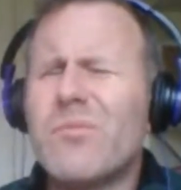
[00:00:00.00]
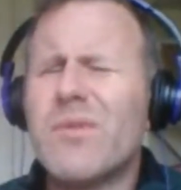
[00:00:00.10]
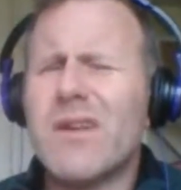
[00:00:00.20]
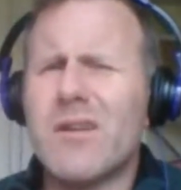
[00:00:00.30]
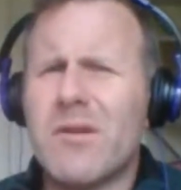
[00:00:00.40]

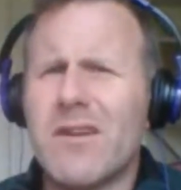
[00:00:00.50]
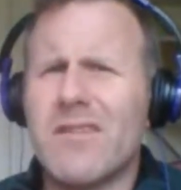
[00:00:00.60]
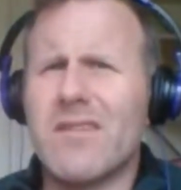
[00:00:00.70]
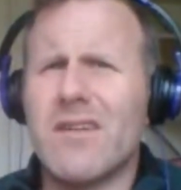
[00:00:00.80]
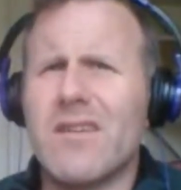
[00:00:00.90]
Bit on the
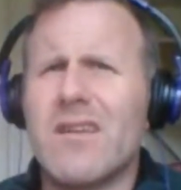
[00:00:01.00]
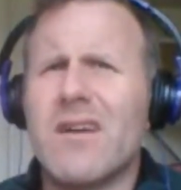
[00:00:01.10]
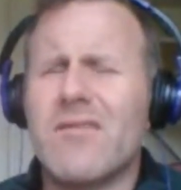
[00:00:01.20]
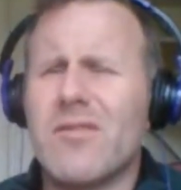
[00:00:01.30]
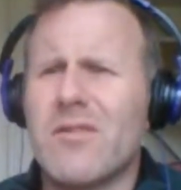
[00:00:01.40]
pricey side. A
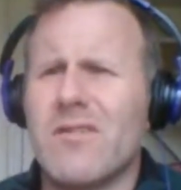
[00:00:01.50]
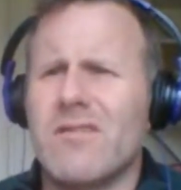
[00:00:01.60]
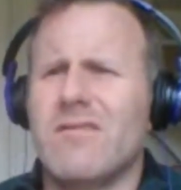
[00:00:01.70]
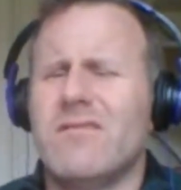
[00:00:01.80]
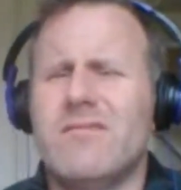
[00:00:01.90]
lot of
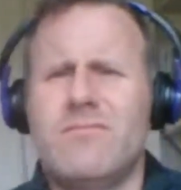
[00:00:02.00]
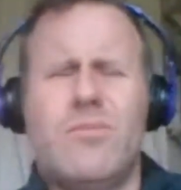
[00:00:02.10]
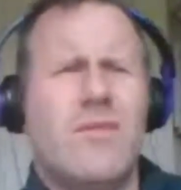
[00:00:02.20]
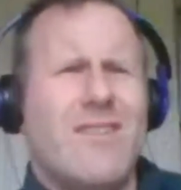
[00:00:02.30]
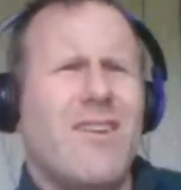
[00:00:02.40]
fucking,
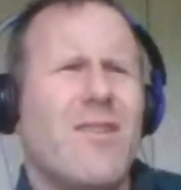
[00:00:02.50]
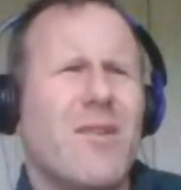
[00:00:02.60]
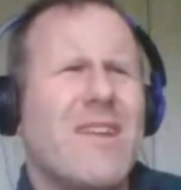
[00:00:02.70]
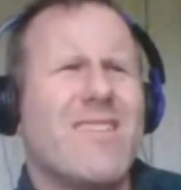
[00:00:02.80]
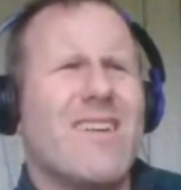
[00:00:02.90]
but you know what I mean?